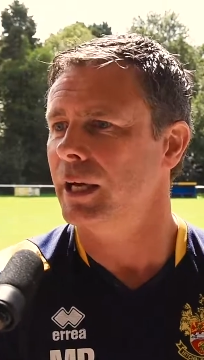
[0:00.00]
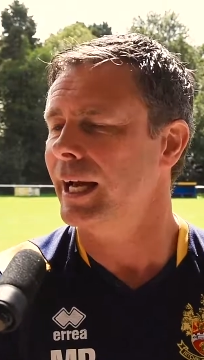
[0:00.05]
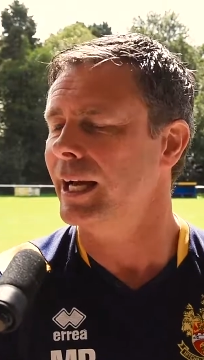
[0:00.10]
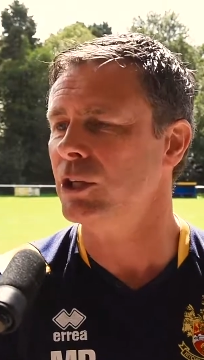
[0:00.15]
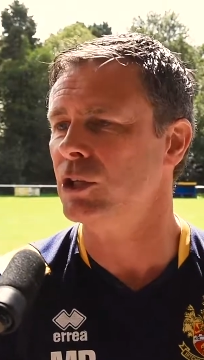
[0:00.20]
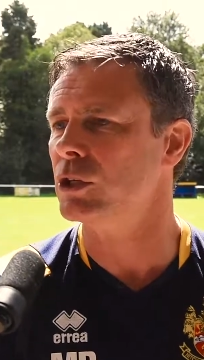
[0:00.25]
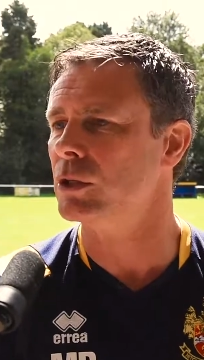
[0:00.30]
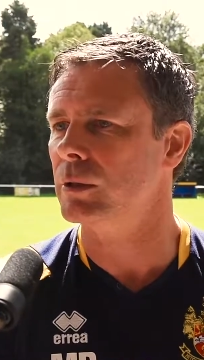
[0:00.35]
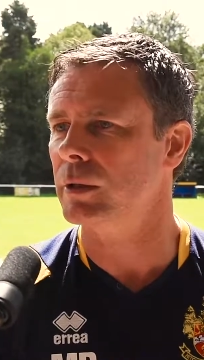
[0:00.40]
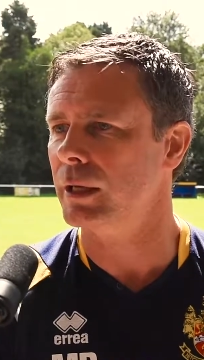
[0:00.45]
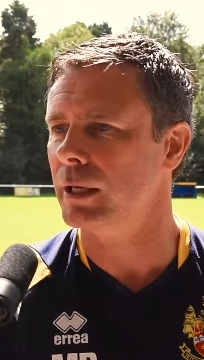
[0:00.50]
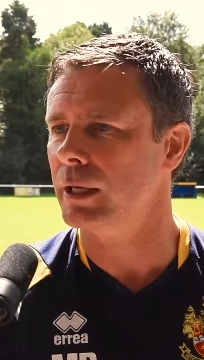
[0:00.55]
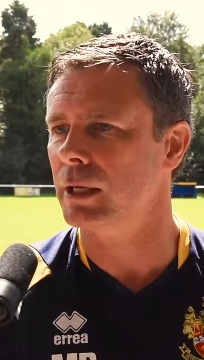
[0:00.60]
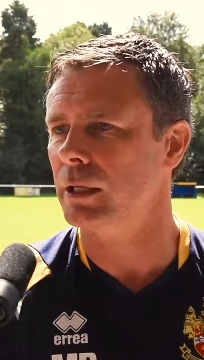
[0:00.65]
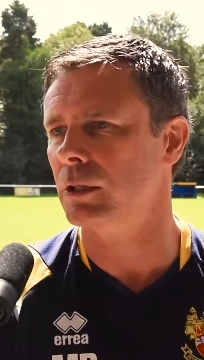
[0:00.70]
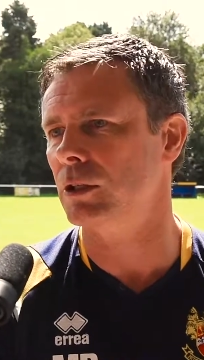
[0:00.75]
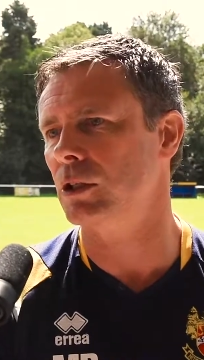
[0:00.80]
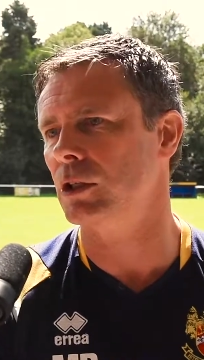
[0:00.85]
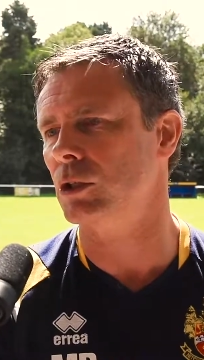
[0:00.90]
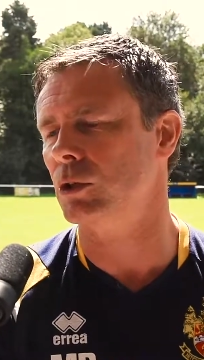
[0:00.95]
it just it
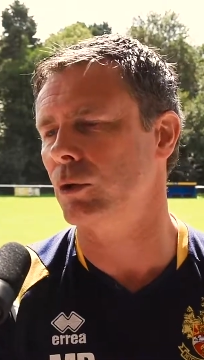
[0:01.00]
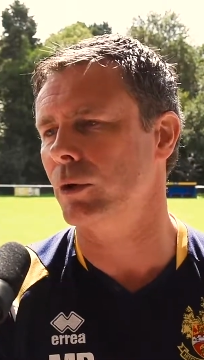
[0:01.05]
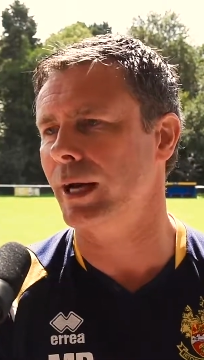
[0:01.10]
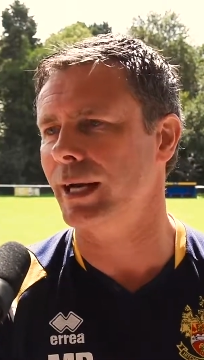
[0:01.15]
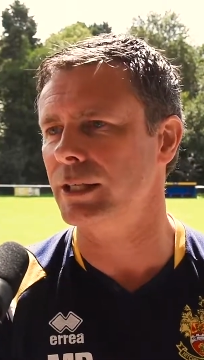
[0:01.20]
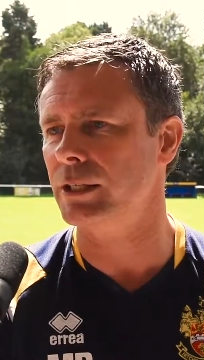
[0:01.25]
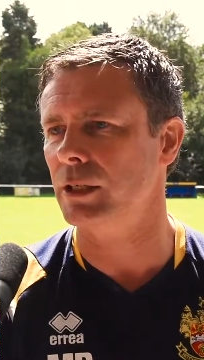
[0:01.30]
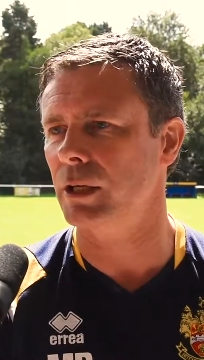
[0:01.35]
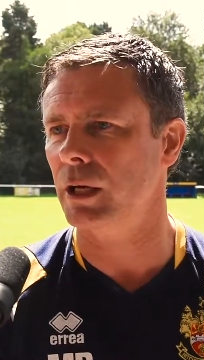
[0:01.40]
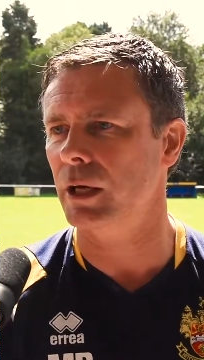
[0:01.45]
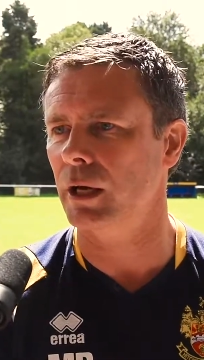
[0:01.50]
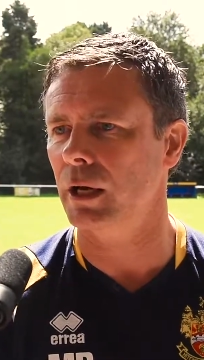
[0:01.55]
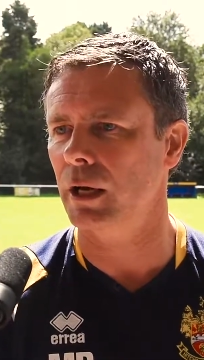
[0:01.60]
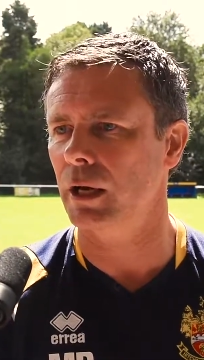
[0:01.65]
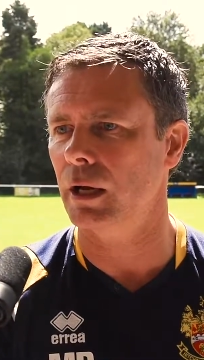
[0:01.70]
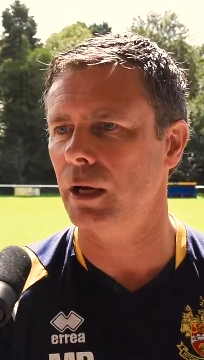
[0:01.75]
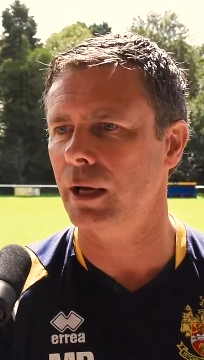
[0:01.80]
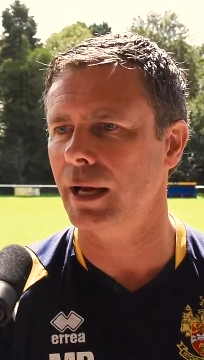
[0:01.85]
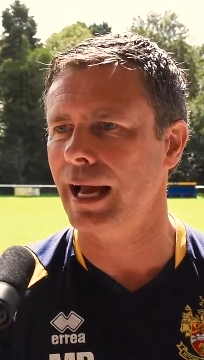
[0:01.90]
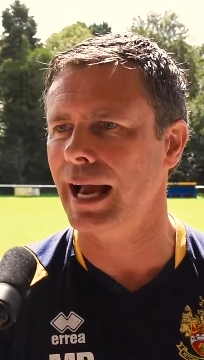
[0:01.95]
just creates
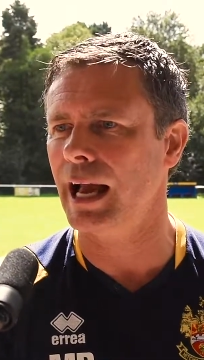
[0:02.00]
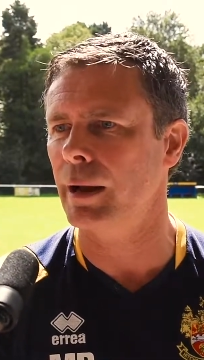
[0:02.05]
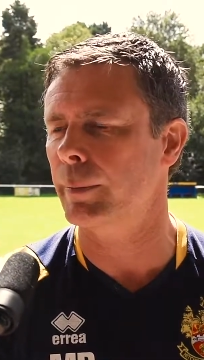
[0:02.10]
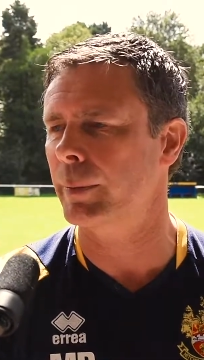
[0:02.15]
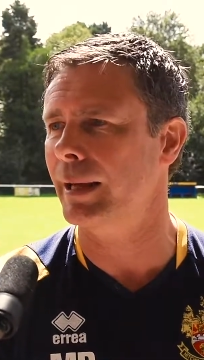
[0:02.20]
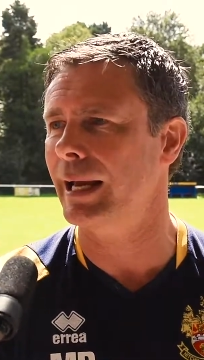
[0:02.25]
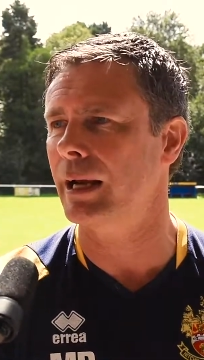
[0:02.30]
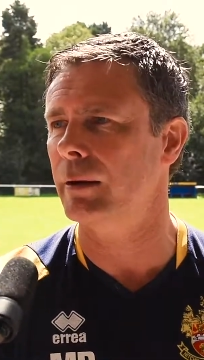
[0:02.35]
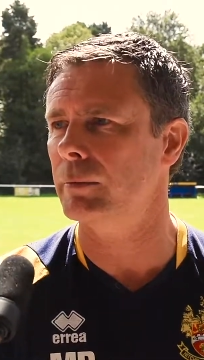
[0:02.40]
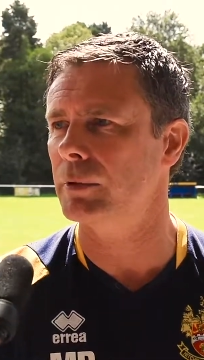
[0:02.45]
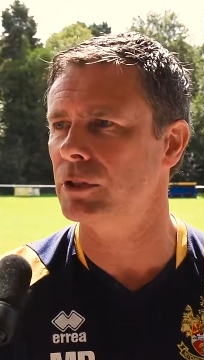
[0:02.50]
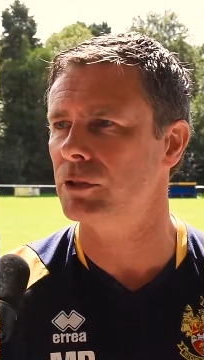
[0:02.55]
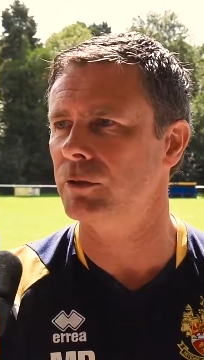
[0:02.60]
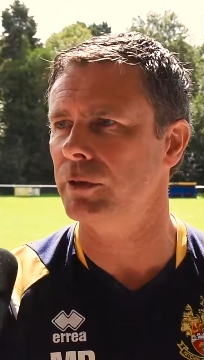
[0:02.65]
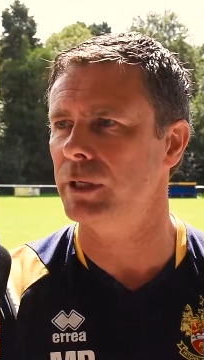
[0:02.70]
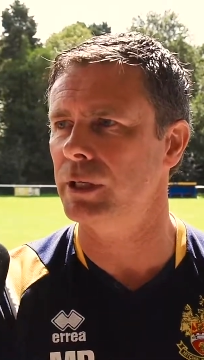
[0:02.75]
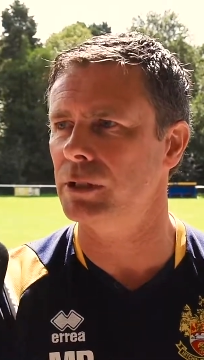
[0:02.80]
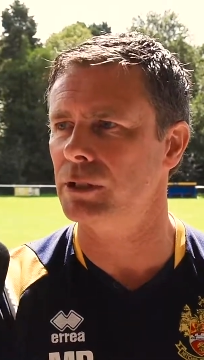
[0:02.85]
a, a, a happy atmosphere.